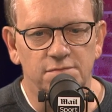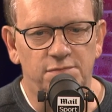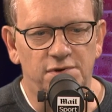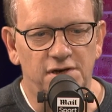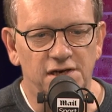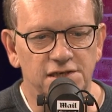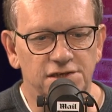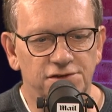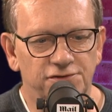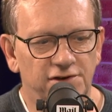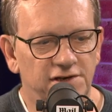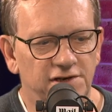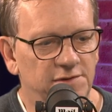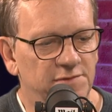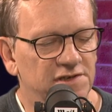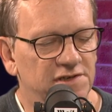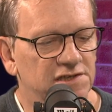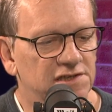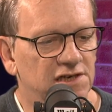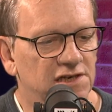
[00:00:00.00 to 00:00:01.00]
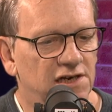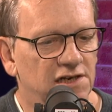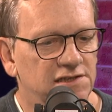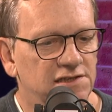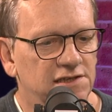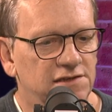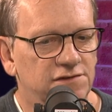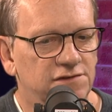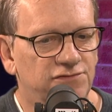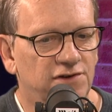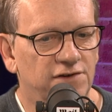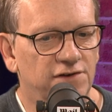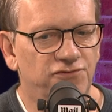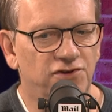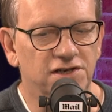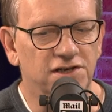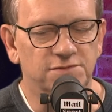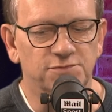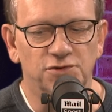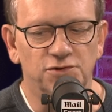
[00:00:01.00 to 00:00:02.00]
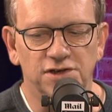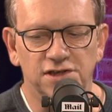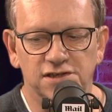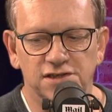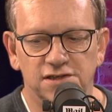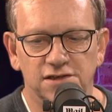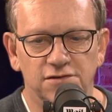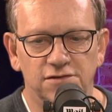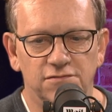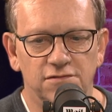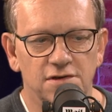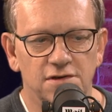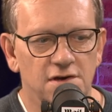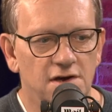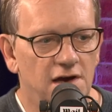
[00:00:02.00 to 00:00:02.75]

page already been started to try and raise money to